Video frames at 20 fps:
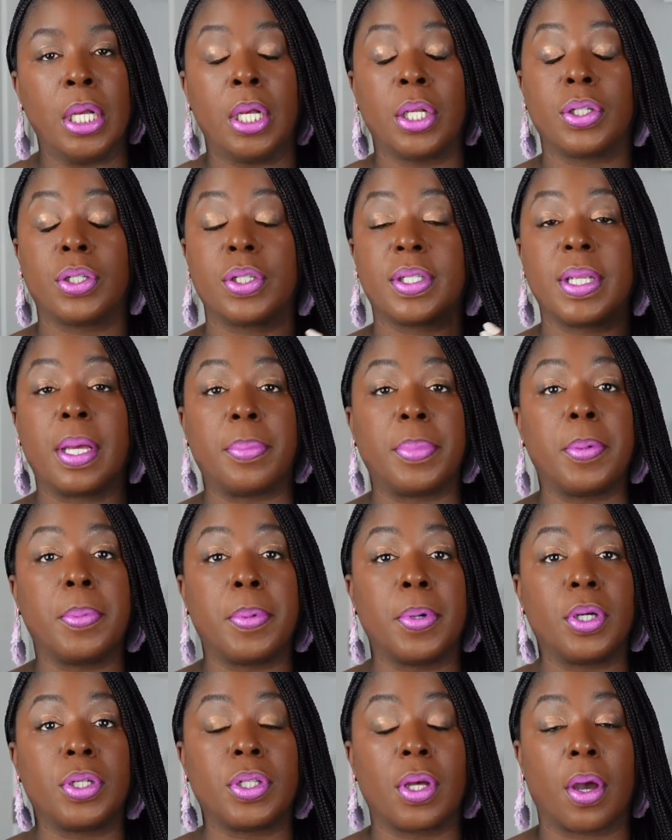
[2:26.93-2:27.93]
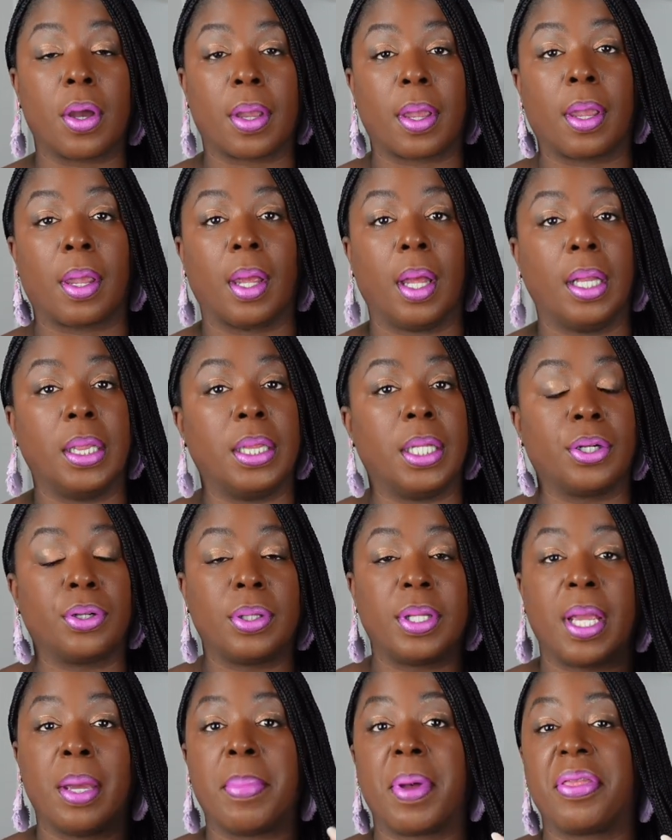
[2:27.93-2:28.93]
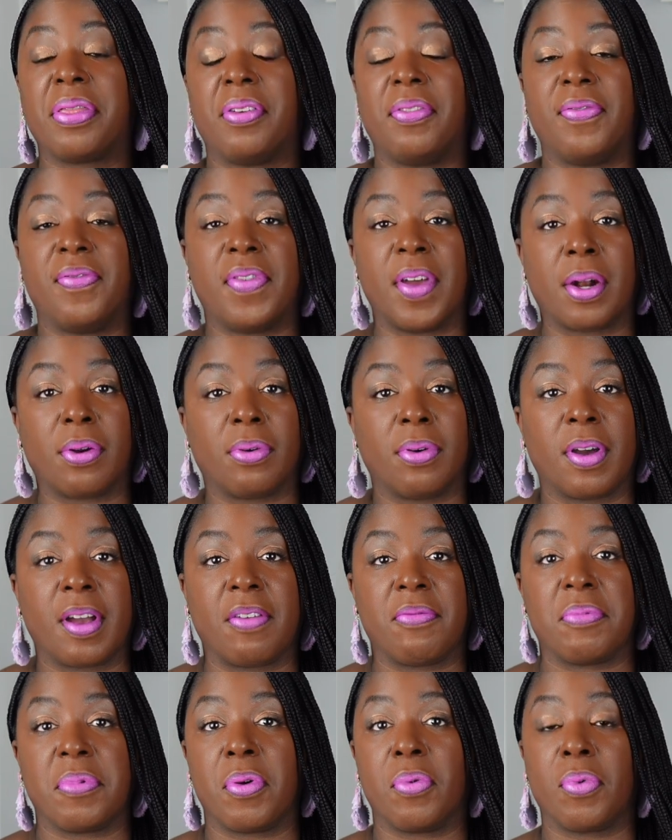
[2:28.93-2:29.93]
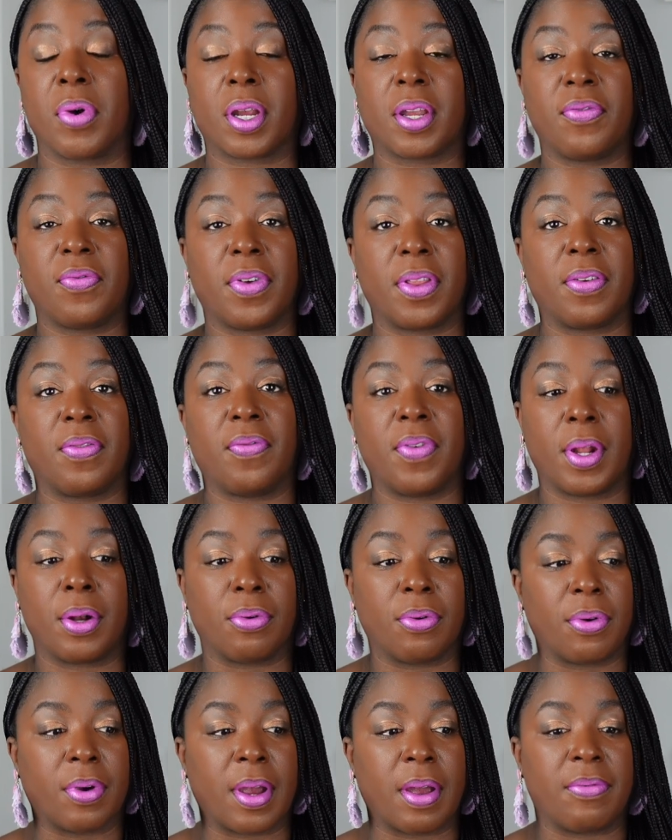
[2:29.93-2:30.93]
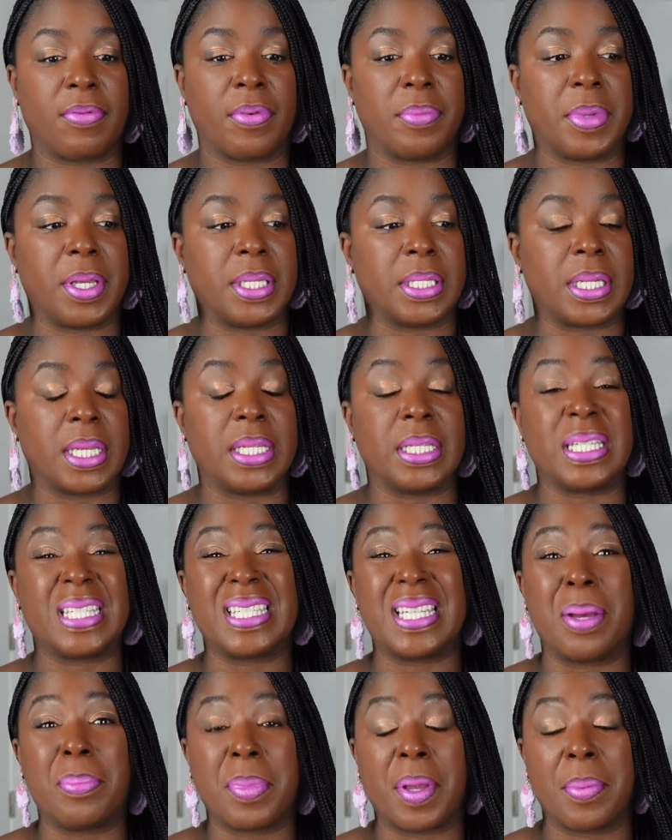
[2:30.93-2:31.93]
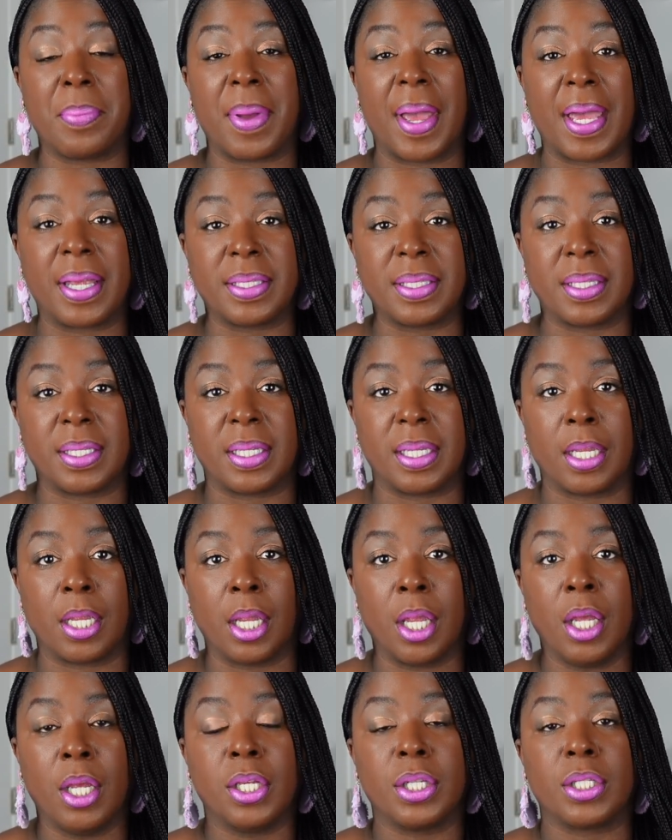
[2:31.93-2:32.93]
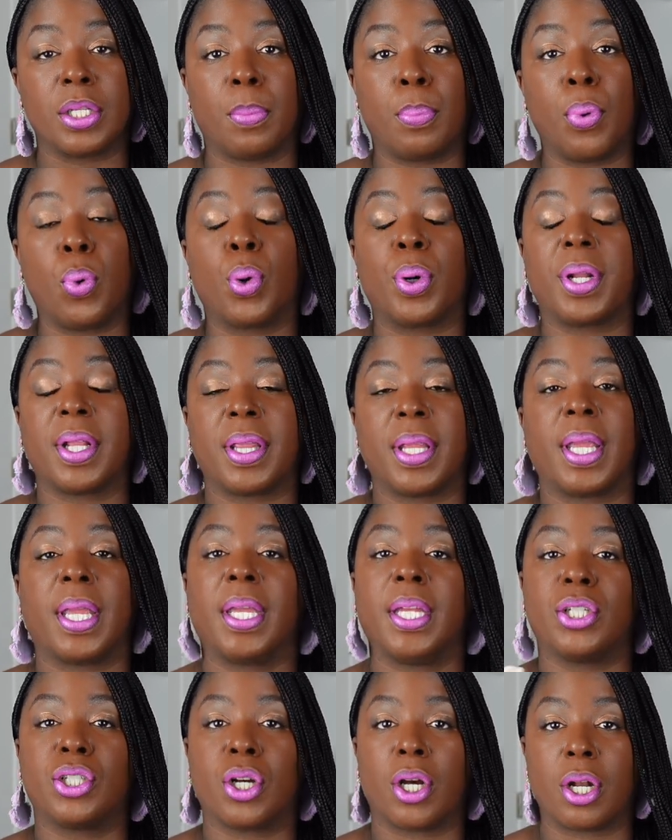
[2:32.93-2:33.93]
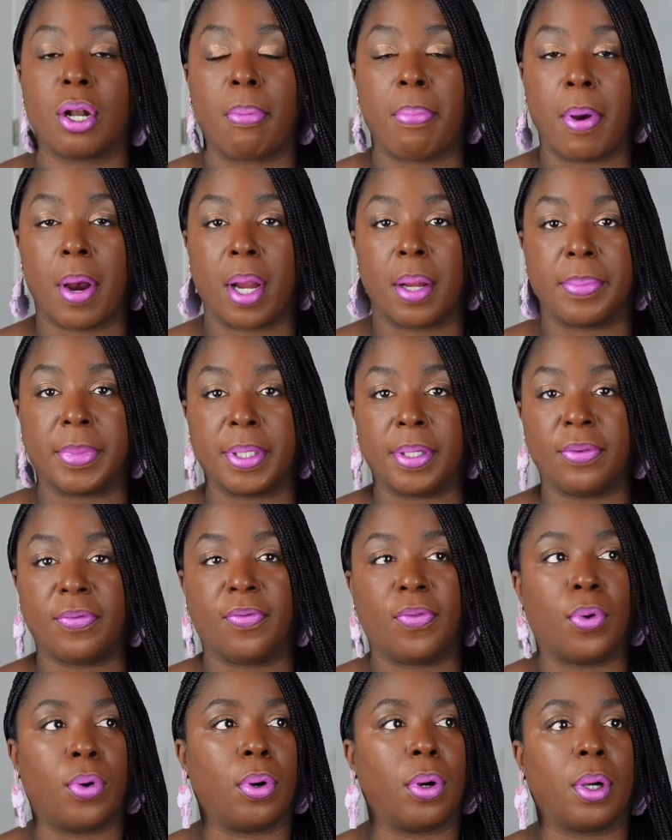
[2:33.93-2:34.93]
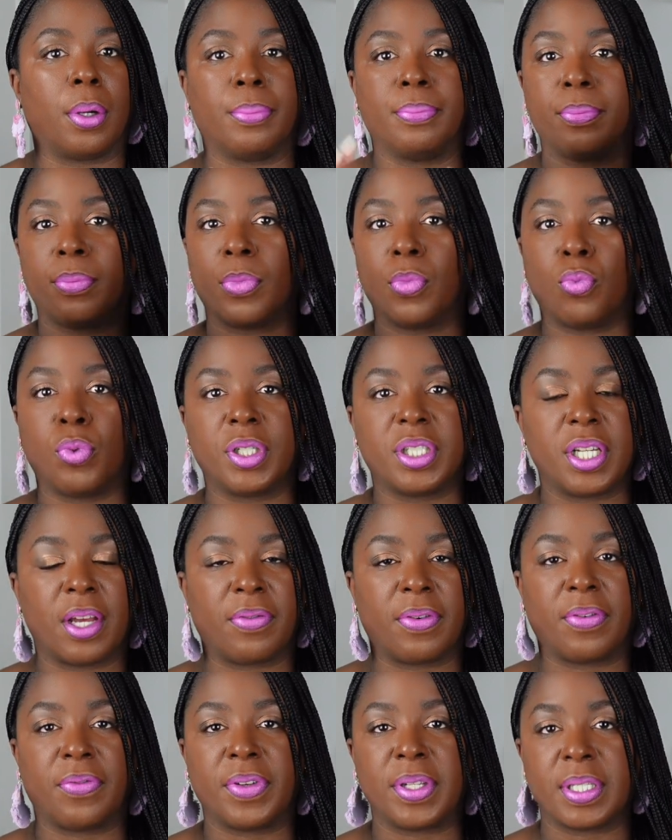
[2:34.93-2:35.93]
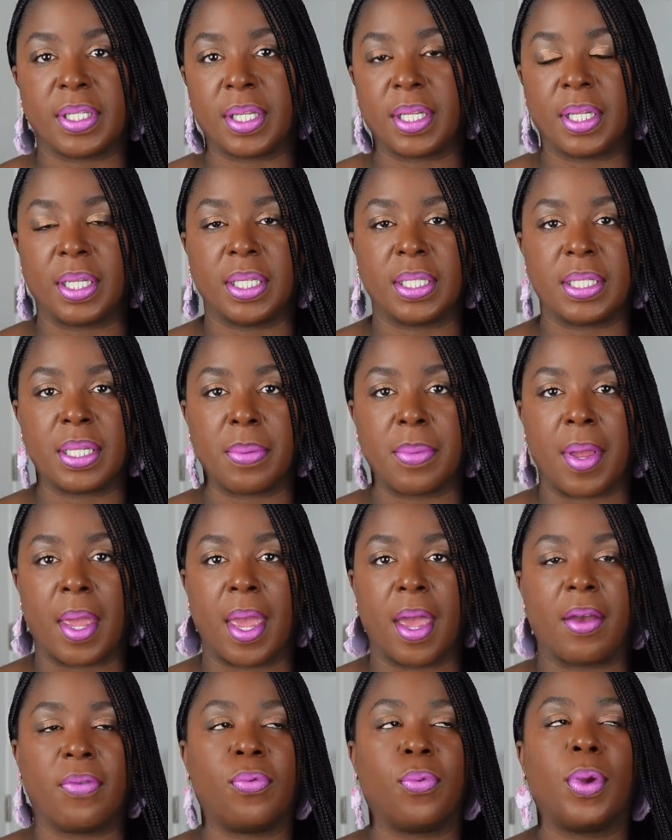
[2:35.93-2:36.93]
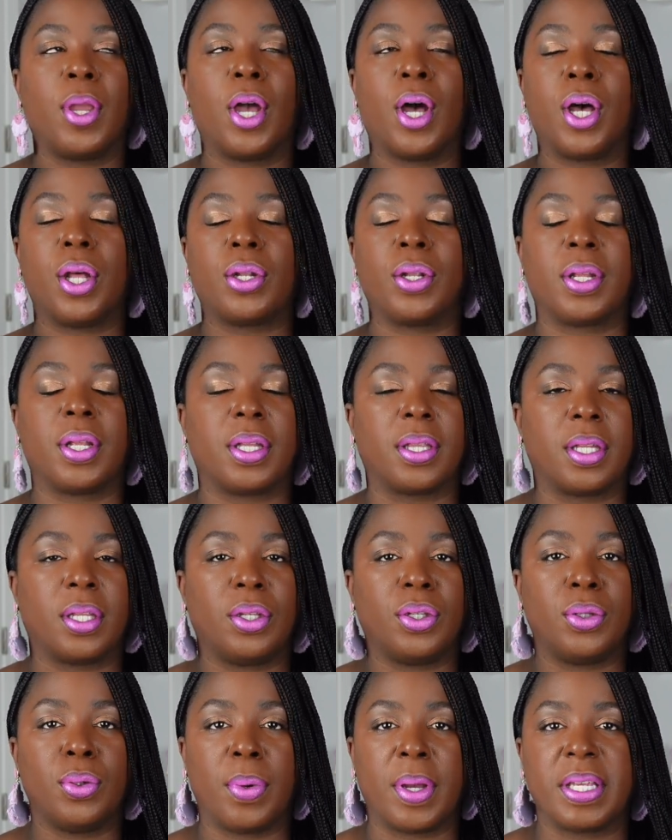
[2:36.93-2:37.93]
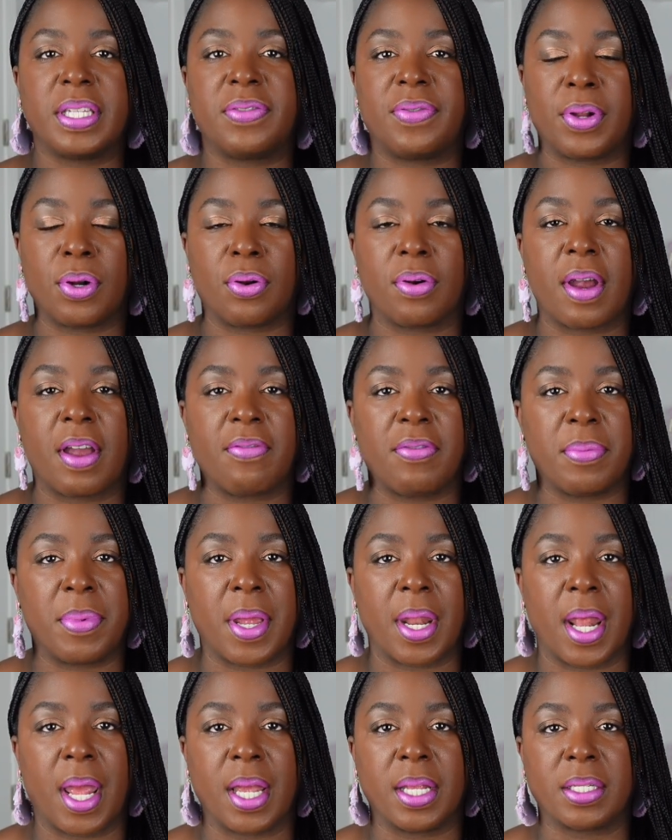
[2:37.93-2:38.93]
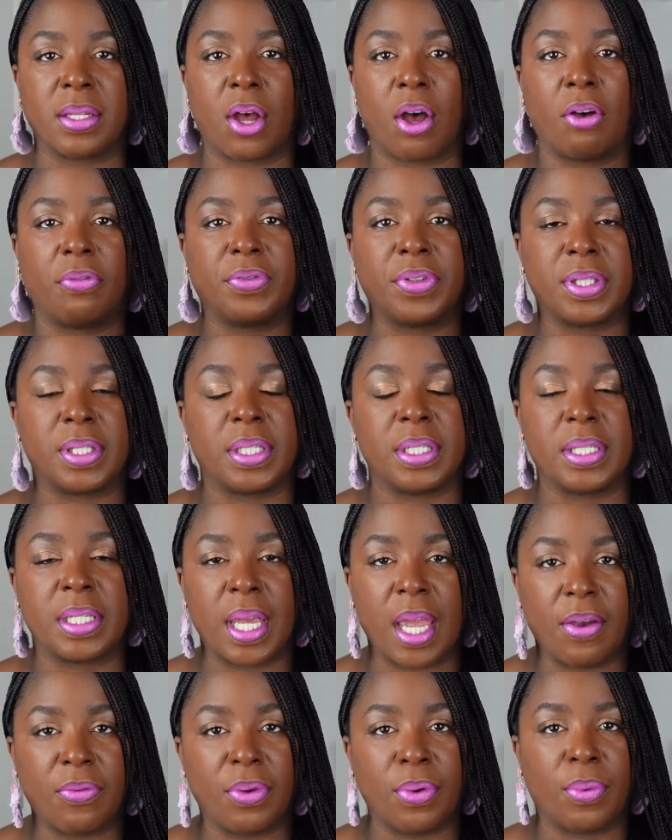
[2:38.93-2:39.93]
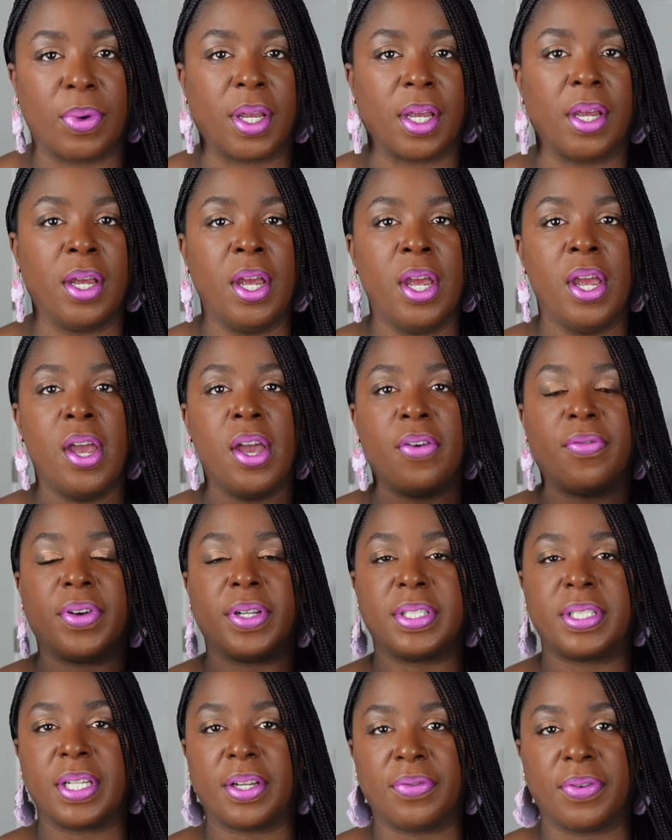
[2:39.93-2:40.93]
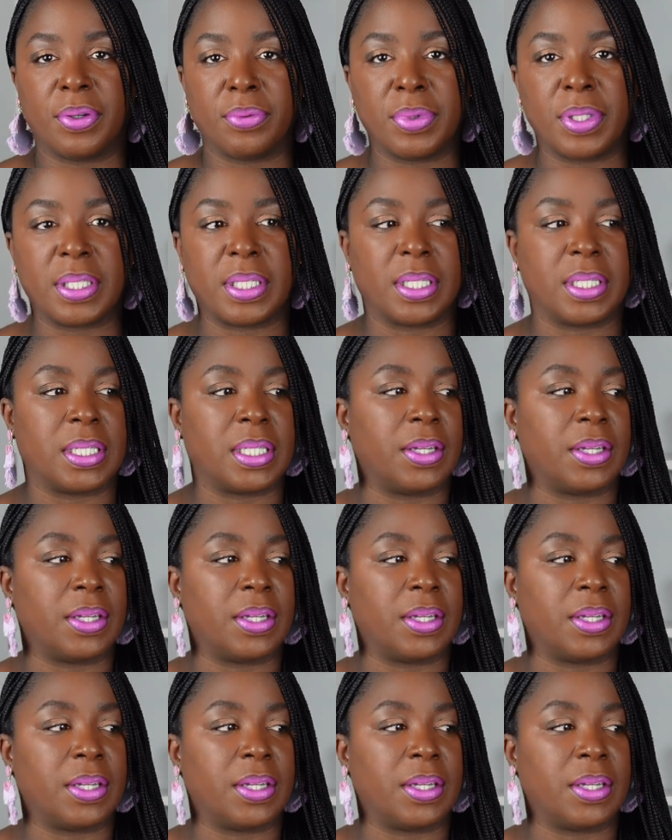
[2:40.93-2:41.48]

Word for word: So some people are talking literally about the federal government, working for the federal government in some capacity, supporting their HR department for whichever facilities they may have. We all know that the U.S. federal government has offices everywhere for different reasons.